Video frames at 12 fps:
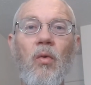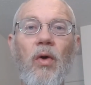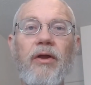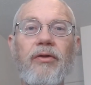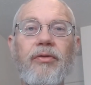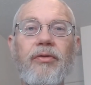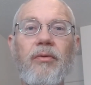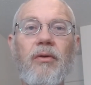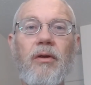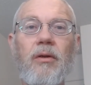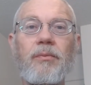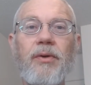with
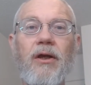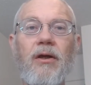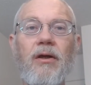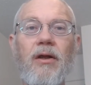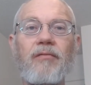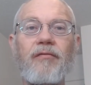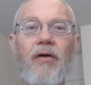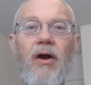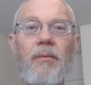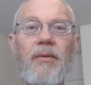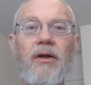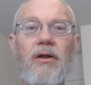being
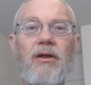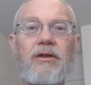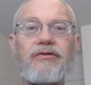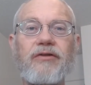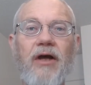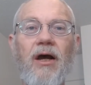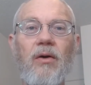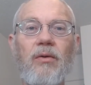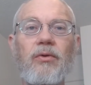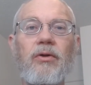environmentally sound.